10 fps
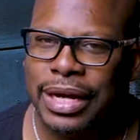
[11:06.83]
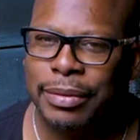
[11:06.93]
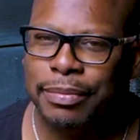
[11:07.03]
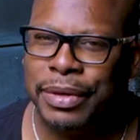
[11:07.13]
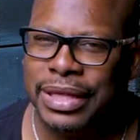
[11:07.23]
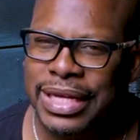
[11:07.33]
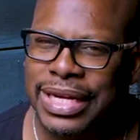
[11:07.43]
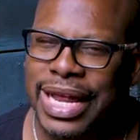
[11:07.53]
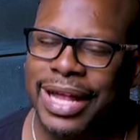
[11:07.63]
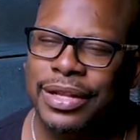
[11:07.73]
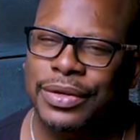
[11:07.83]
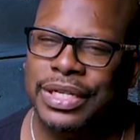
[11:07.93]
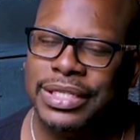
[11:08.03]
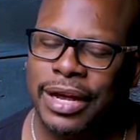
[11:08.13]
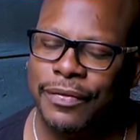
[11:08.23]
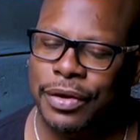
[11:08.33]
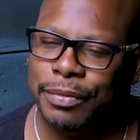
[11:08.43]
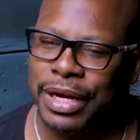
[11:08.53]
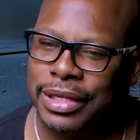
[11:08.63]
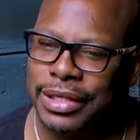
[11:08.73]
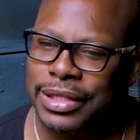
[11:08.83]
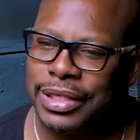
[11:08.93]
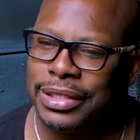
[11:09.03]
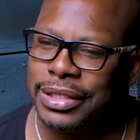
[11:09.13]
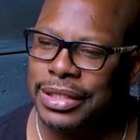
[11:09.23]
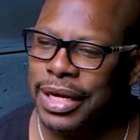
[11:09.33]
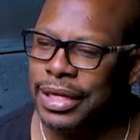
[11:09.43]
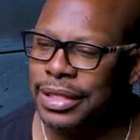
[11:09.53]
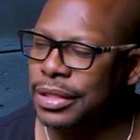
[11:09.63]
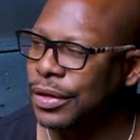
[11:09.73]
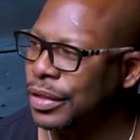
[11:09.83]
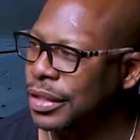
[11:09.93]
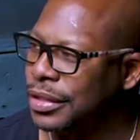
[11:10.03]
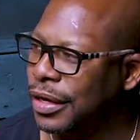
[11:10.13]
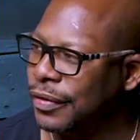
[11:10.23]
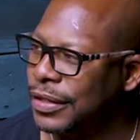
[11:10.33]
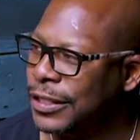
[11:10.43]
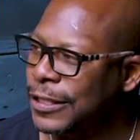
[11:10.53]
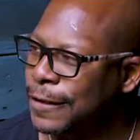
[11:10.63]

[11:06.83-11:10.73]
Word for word: But then how long did it take for you to make the decision to say, let's go and dissolve this?